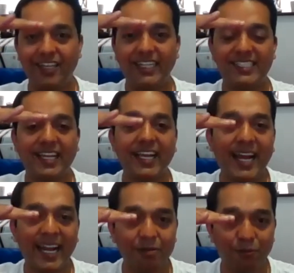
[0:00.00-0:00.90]
It's like a
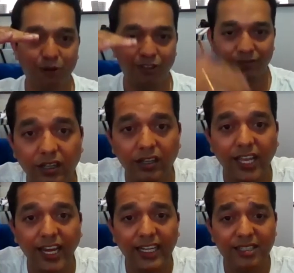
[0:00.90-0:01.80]
handbook.
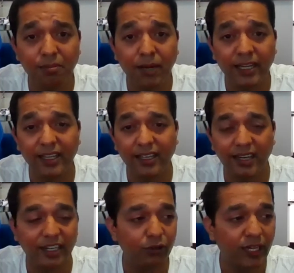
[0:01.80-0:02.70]
Yeah, it is a practical
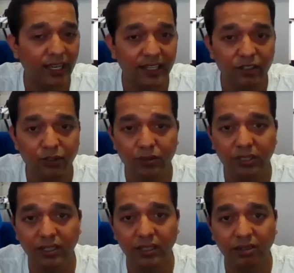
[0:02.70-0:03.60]
guide. You carry it to
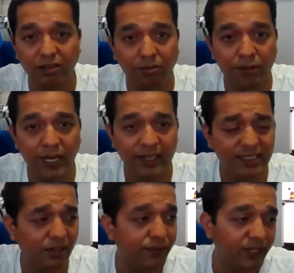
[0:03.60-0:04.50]
the
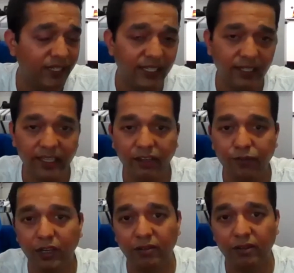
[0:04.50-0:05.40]
practice every day. Like if
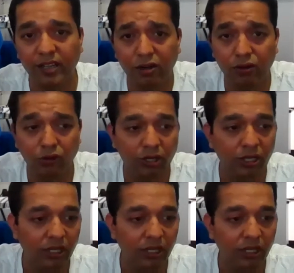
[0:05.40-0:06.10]
you have a doubt, or